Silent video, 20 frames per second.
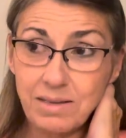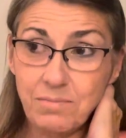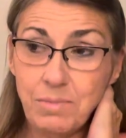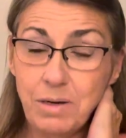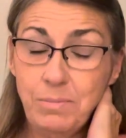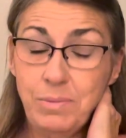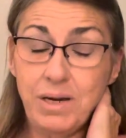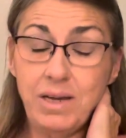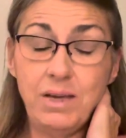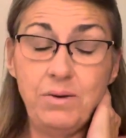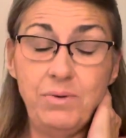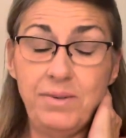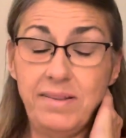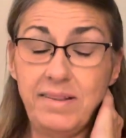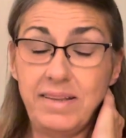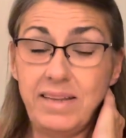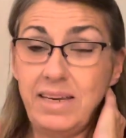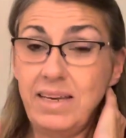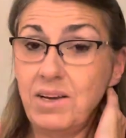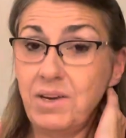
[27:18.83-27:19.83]
Remember he was
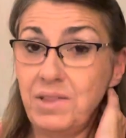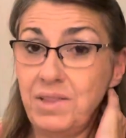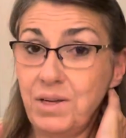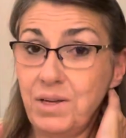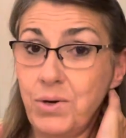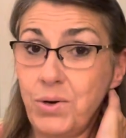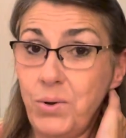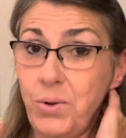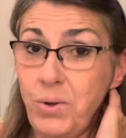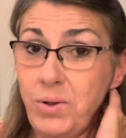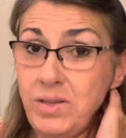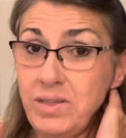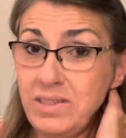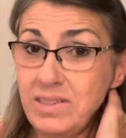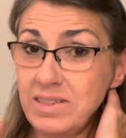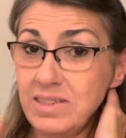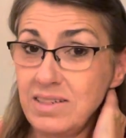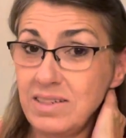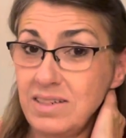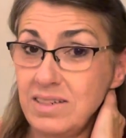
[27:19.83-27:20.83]
sitting on the gold?
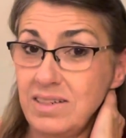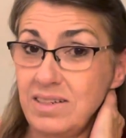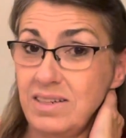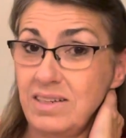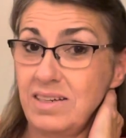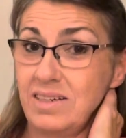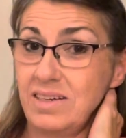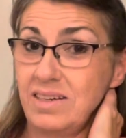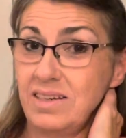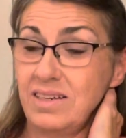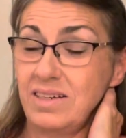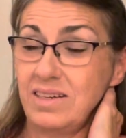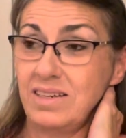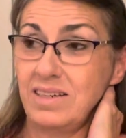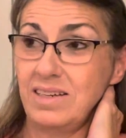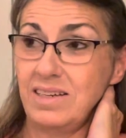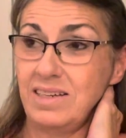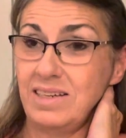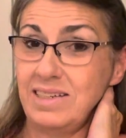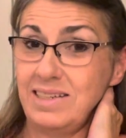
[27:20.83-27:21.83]

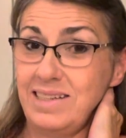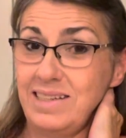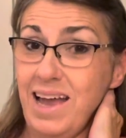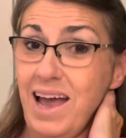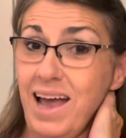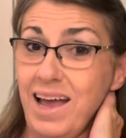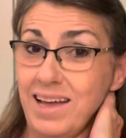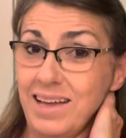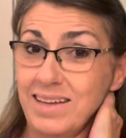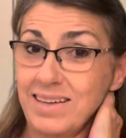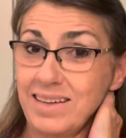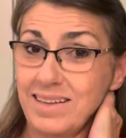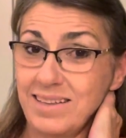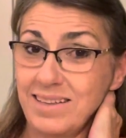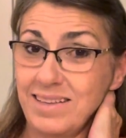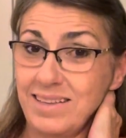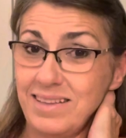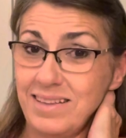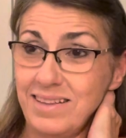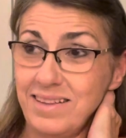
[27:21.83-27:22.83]
Yeah,
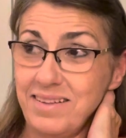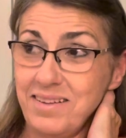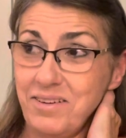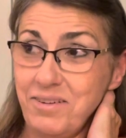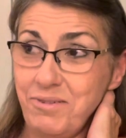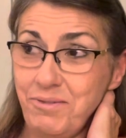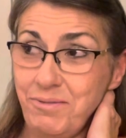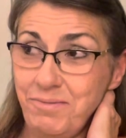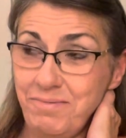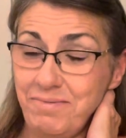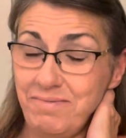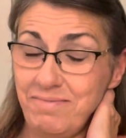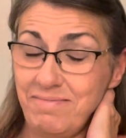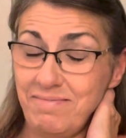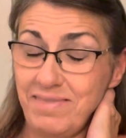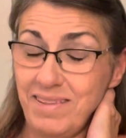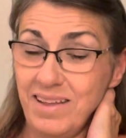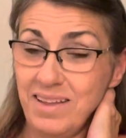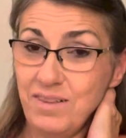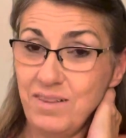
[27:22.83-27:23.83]
so
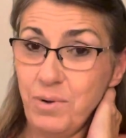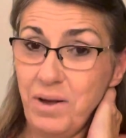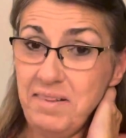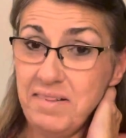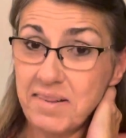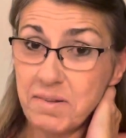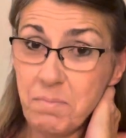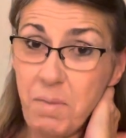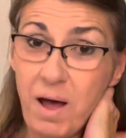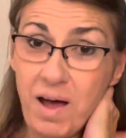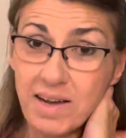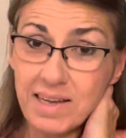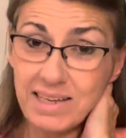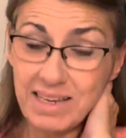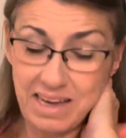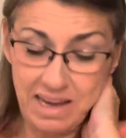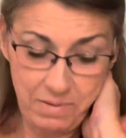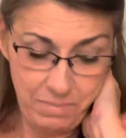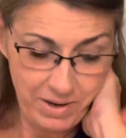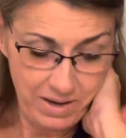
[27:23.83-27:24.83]
that's why smog
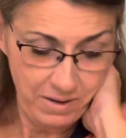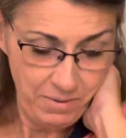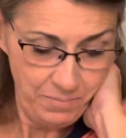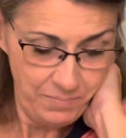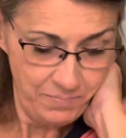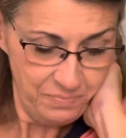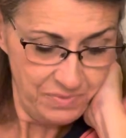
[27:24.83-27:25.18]
came up.